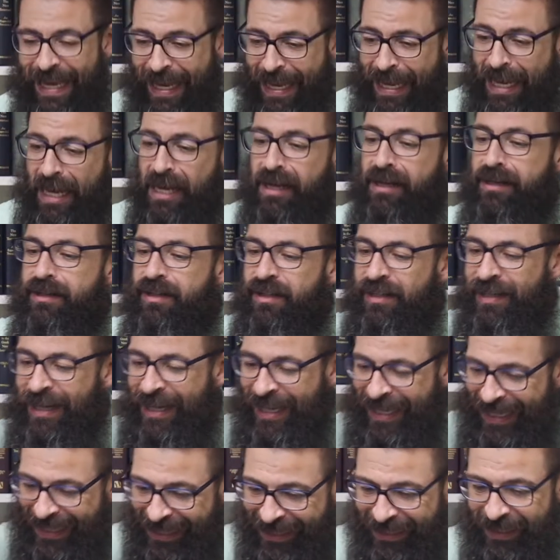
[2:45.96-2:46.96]

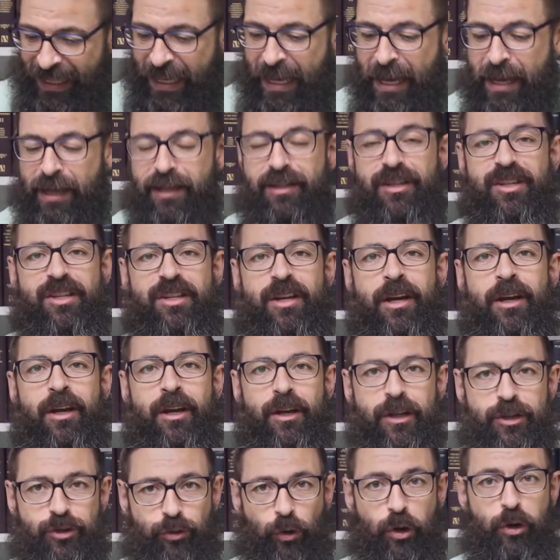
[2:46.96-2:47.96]
Is
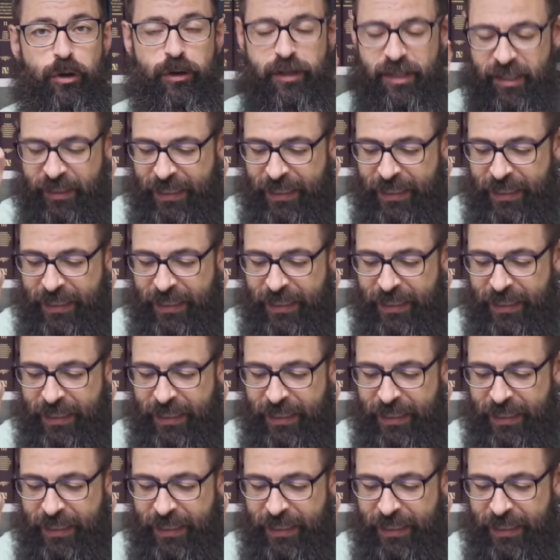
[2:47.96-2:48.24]
this true?